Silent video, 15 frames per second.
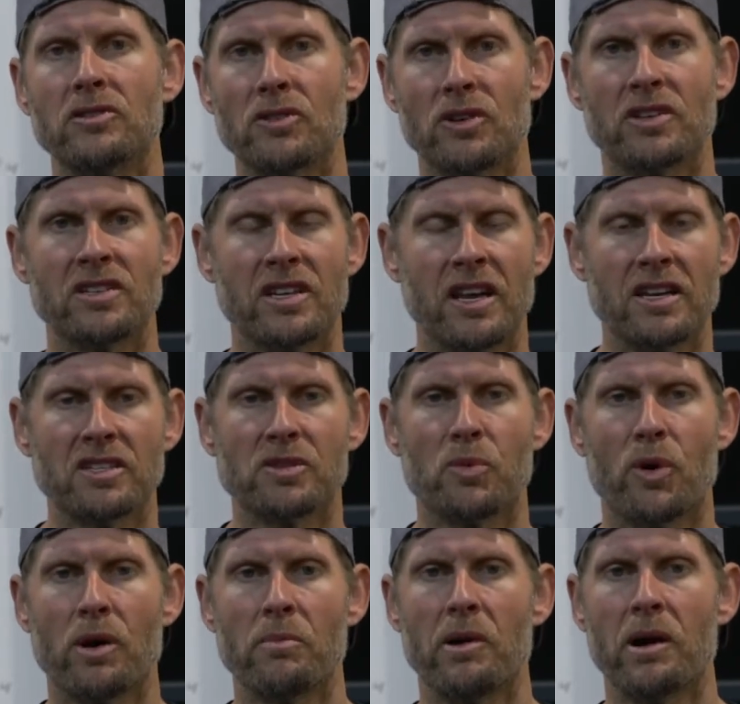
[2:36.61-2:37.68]
during today's
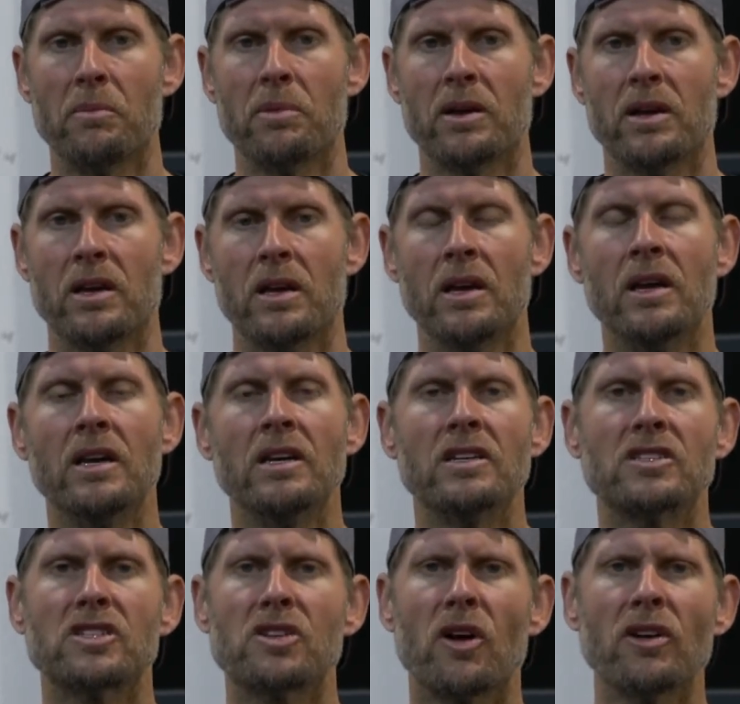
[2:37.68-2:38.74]
warm-up.
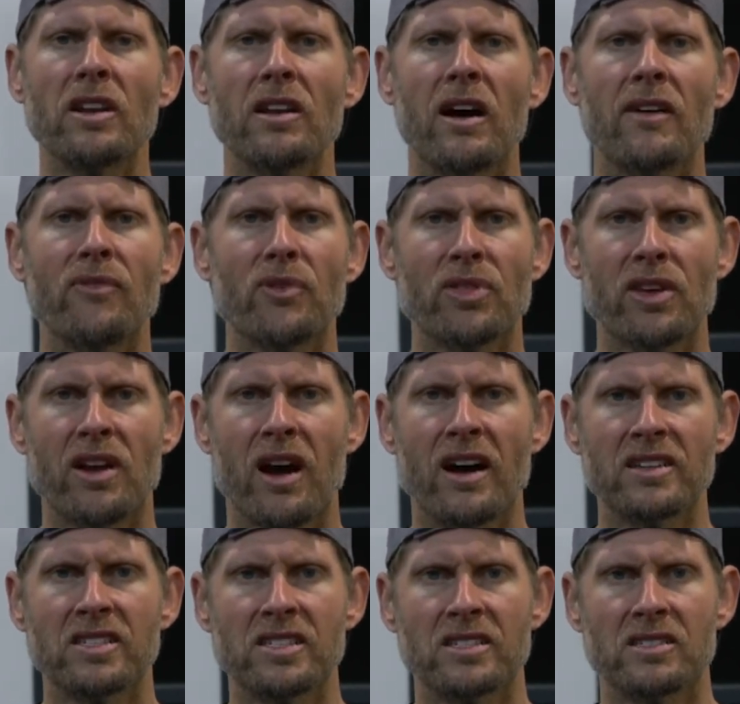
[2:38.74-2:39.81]
Starting off with the Cossack